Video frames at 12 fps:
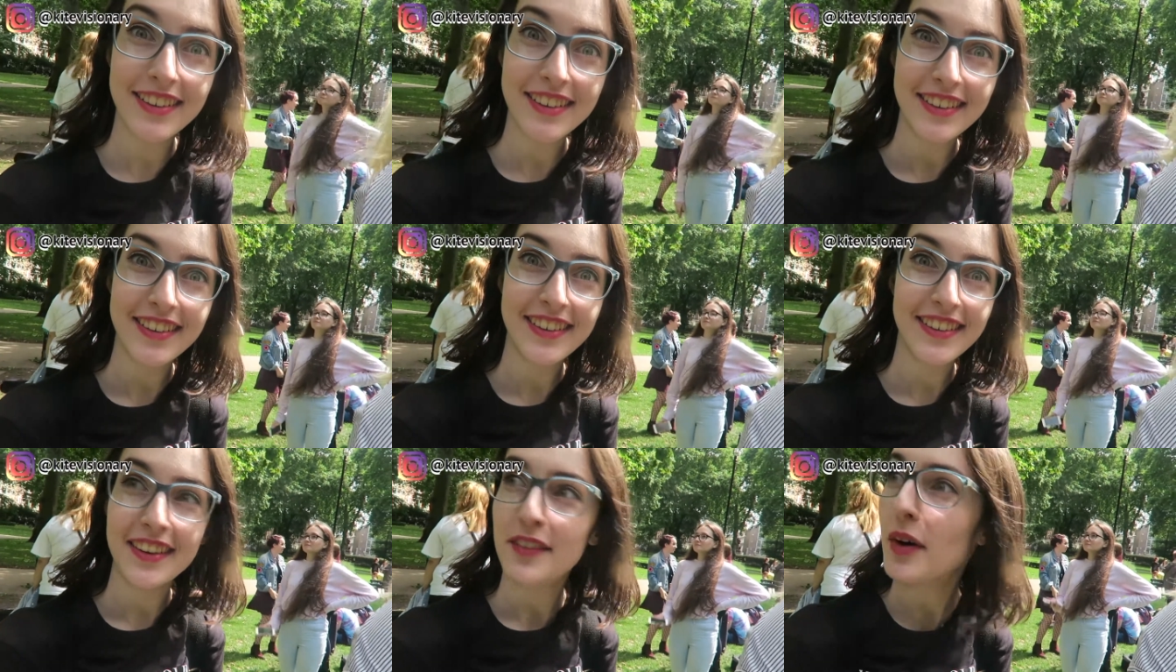
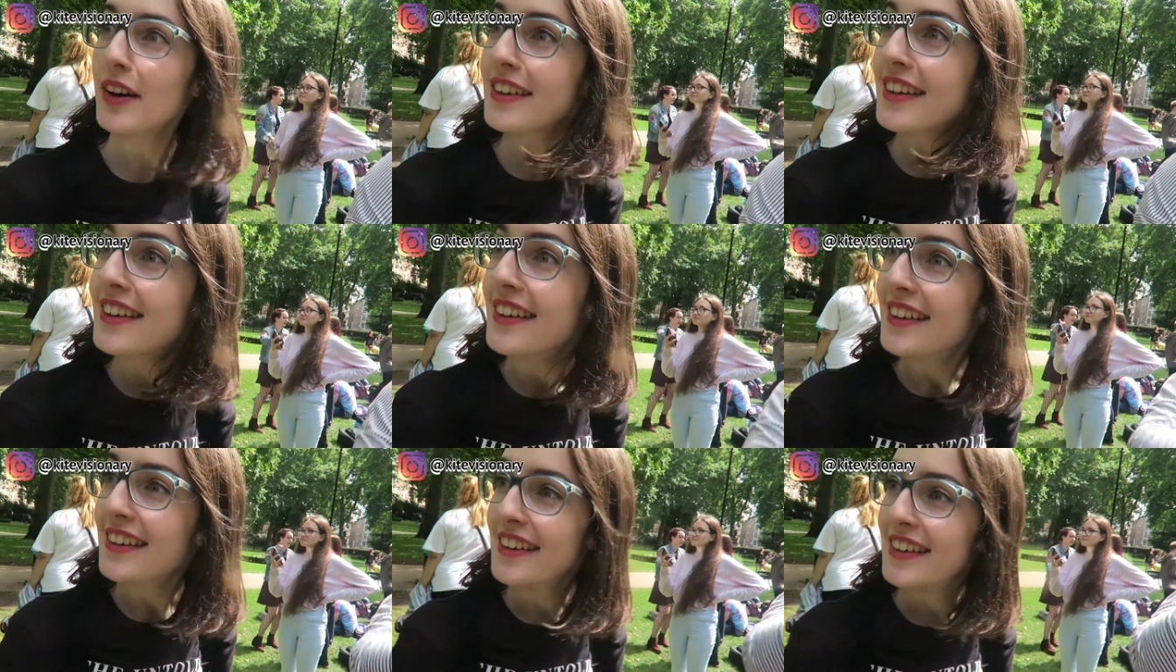child. A local what?
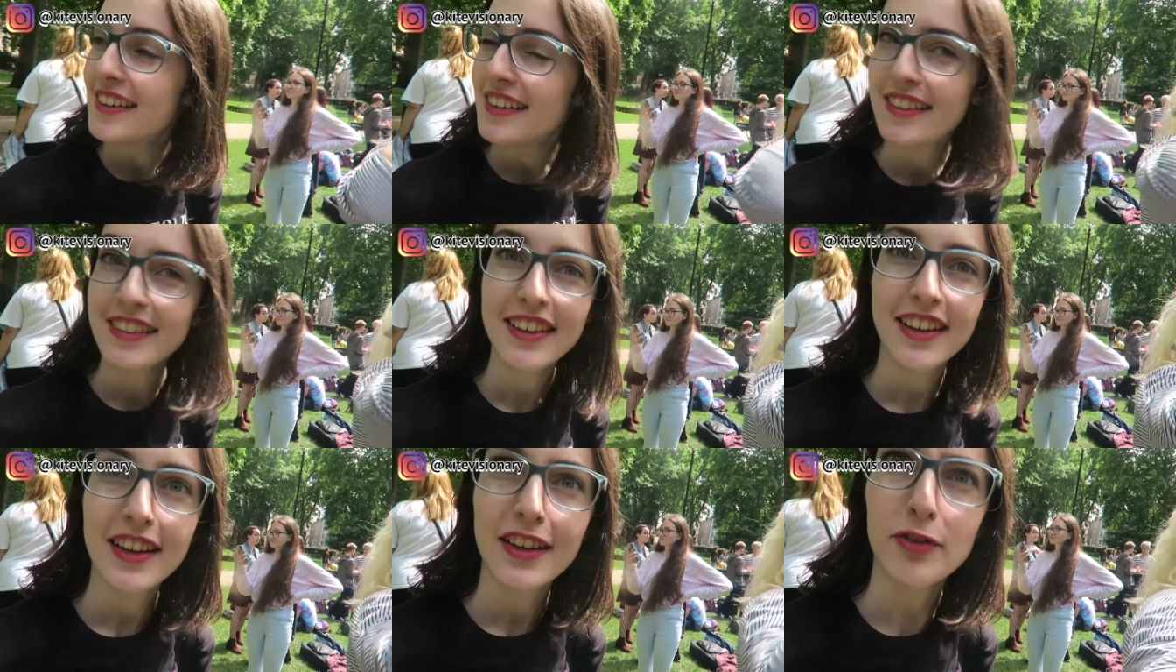child vlog. rapist. There's
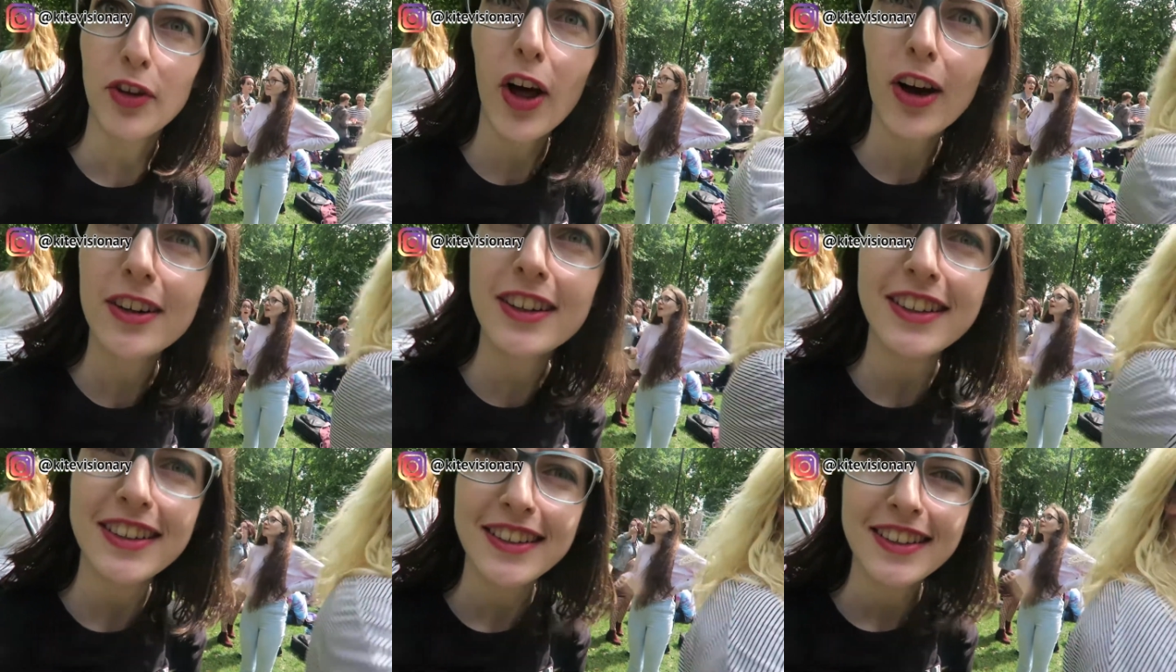only one vlog
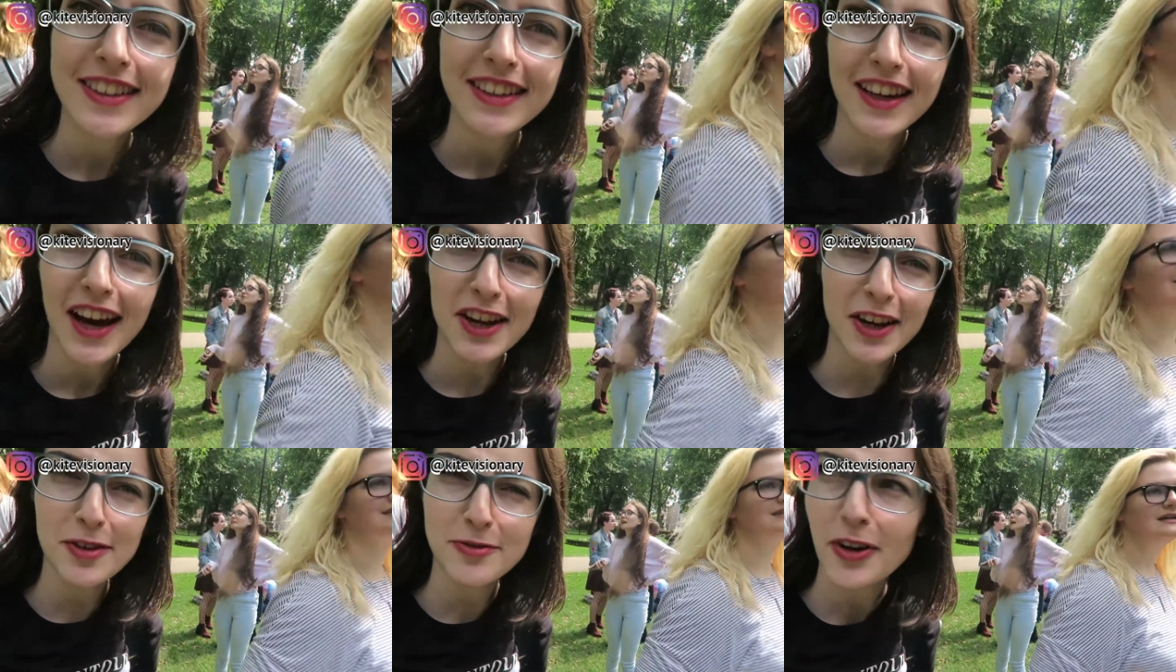a child yeah, rapist. I
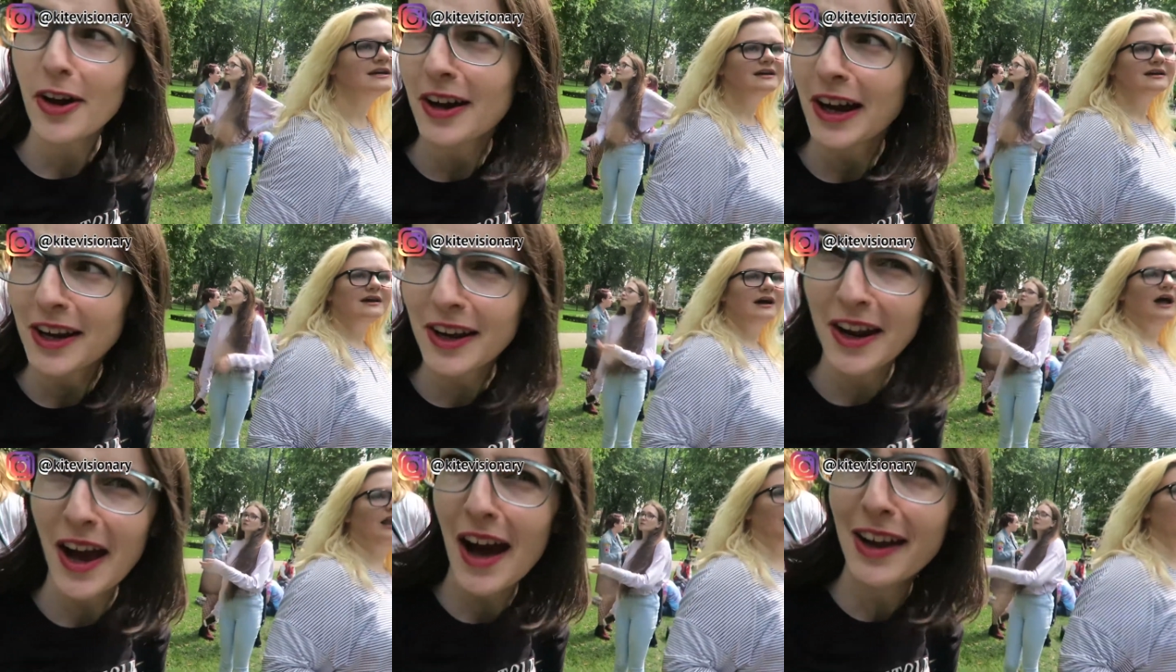don't vlog. I
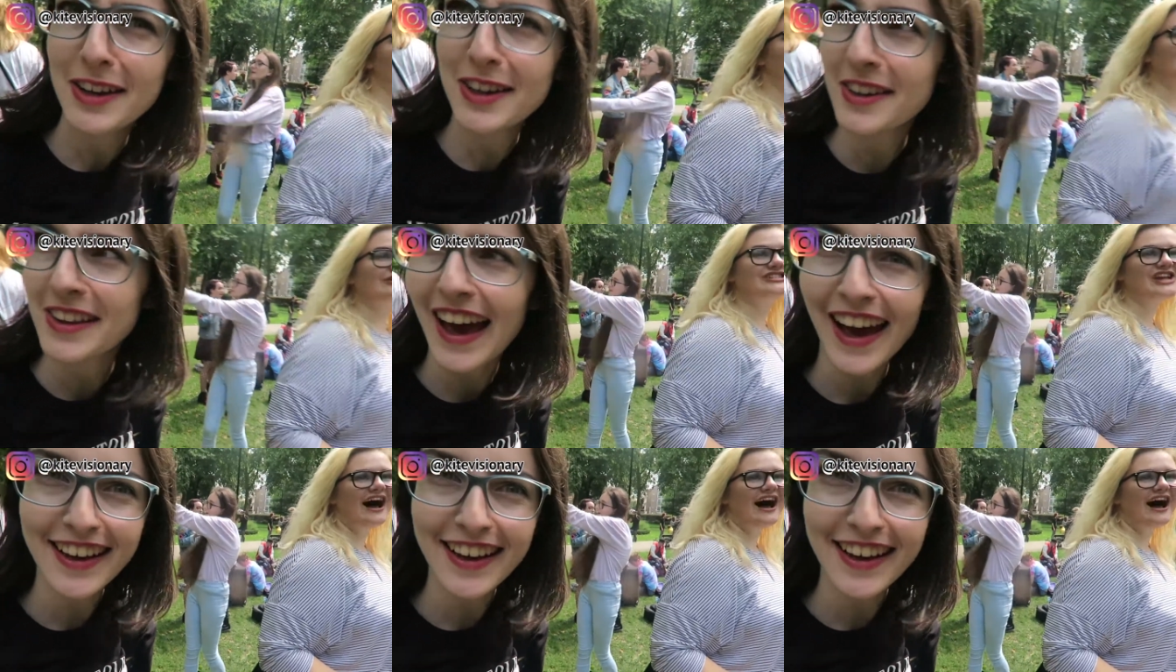don't know how to do that.